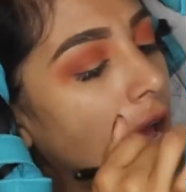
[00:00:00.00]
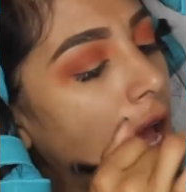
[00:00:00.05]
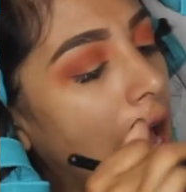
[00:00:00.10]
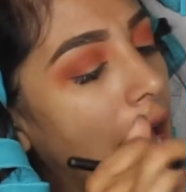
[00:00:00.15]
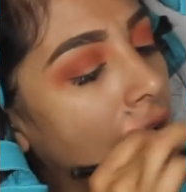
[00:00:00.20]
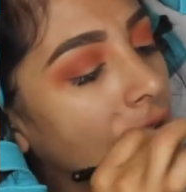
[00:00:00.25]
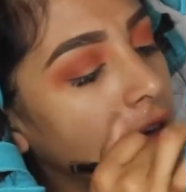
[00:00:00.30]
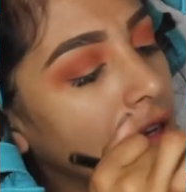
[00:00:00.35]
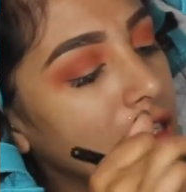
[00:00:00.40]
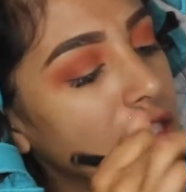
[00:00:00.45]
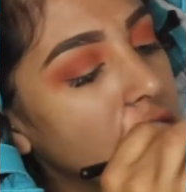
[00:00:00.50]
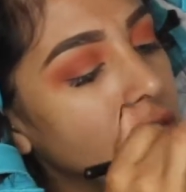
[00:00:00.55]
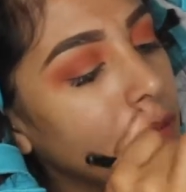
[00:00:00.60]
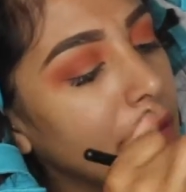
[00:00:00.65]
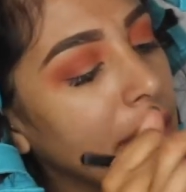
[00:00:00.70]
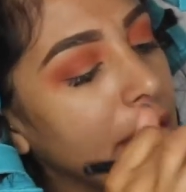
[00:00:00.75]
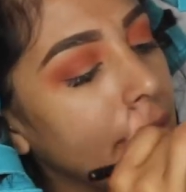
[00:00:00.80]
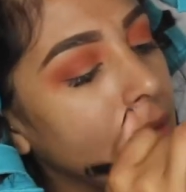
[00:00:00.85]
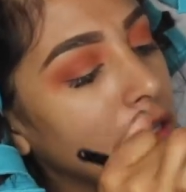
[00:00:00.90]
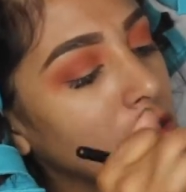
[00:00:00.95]
And this is
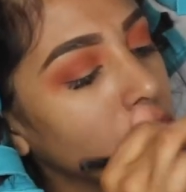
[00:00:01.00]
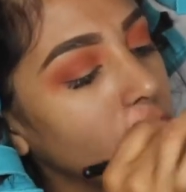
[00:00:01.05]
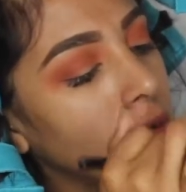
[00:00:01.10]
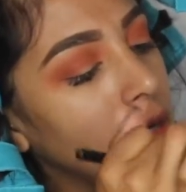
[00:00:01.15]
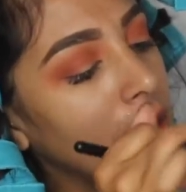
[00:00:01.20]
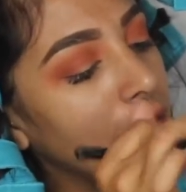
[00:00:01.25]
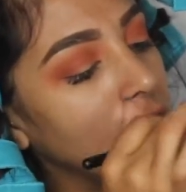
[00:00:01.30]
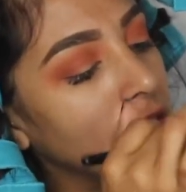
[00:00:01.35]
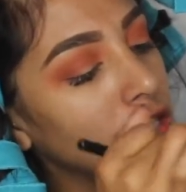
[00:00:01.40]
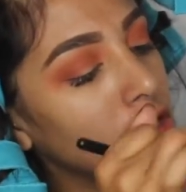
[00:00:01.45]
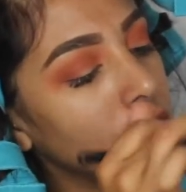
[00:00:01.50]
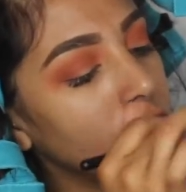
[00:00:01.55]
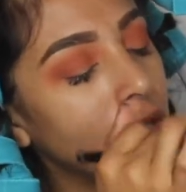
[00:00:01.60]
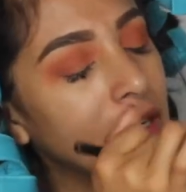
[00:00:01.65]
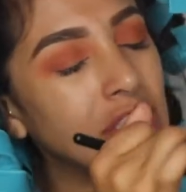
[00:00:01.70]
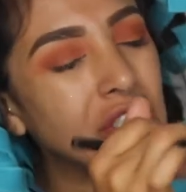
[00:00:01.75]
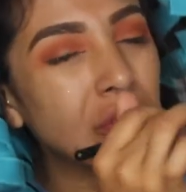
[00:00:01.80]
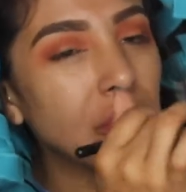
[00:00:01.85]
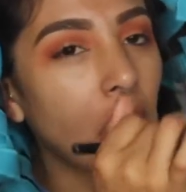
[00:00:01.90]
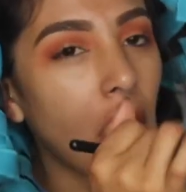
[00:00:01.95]
pretty much what I do.
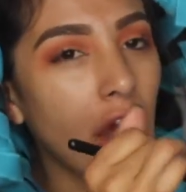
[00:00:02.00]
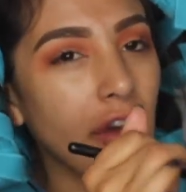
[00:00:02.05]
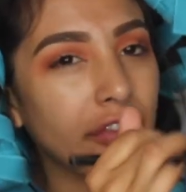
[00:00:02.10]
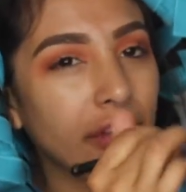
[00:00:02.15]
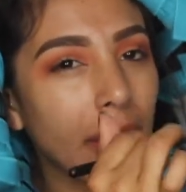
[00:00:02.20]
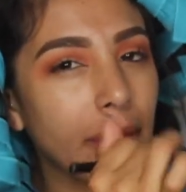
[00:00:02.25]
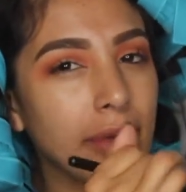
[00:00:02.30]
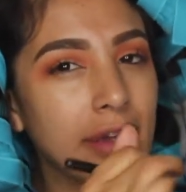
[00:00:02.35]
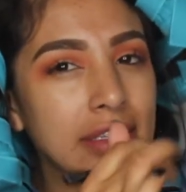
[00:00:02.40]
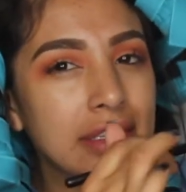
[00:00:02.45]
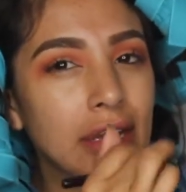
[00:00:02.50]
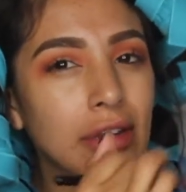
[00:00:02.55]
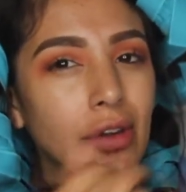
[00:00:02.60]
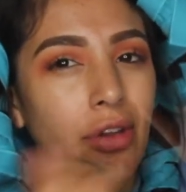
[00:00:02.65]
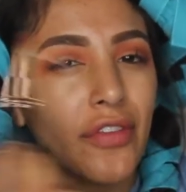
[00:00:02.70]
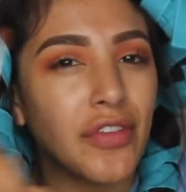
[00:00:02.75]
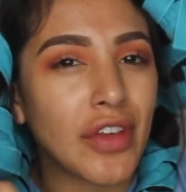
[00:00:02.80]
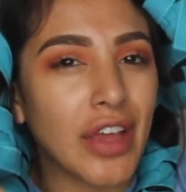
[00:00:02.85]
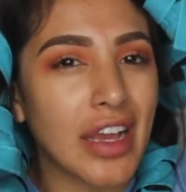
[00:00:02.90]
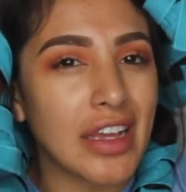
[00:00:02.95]
I do it off camera because I don't
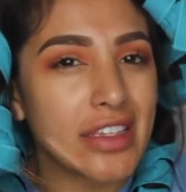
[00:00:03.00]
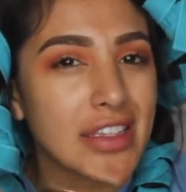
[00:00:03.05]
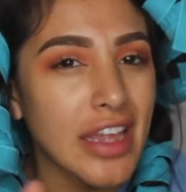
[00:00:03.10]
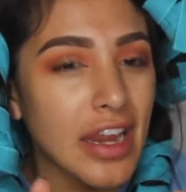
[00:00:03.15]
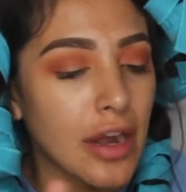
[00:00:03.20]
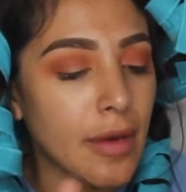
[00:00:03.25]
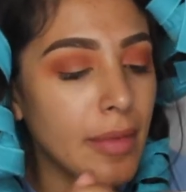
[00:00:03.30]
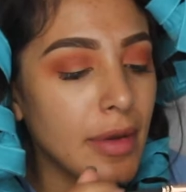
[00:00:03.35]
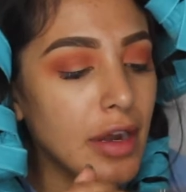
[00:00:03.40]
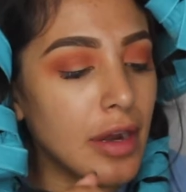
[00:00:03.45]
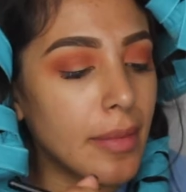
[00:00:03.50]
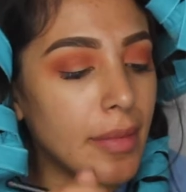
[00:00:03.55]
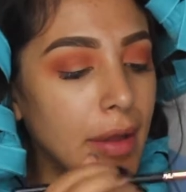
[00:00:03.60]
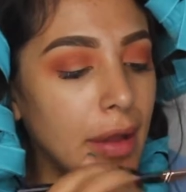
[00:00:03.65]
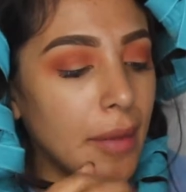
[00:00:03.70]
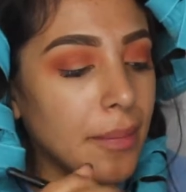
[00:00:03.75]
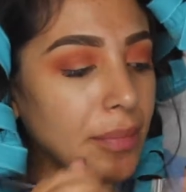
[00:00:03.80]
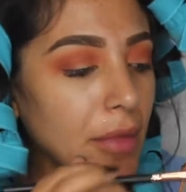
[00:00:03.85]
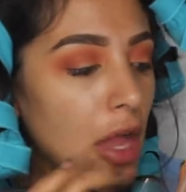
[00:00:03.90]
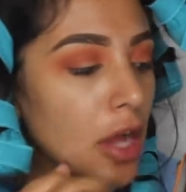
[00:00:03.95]
know if you guys care about it,
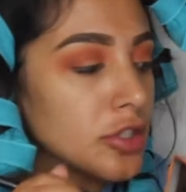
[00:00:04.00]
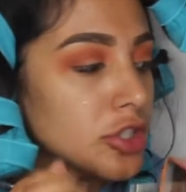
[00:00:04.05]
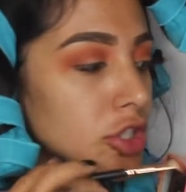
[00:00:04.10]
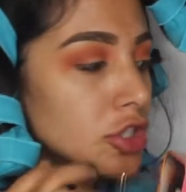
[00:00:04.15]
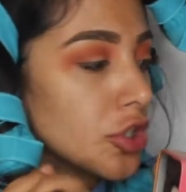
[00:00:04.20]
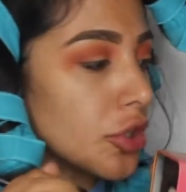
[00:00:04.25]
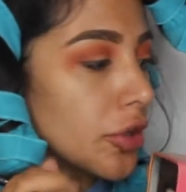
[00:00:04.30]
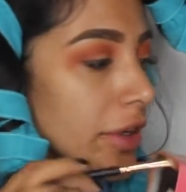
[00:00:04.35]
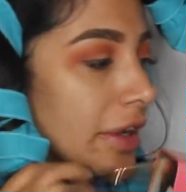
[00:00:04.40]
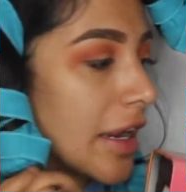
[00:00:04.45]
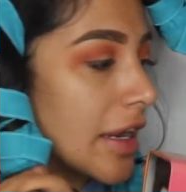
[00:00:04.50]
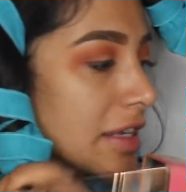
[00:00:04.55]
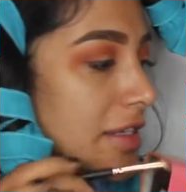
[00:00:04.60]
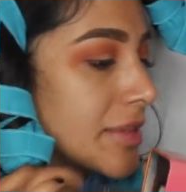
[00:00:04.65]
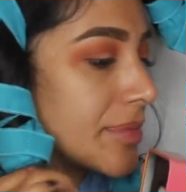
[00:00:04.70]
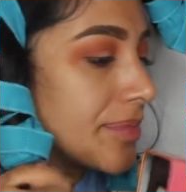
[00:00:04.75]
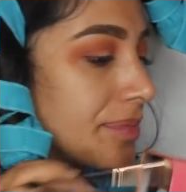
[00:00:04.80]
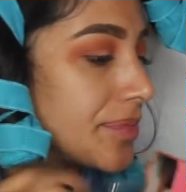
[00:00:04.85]
but I'll just show you guys.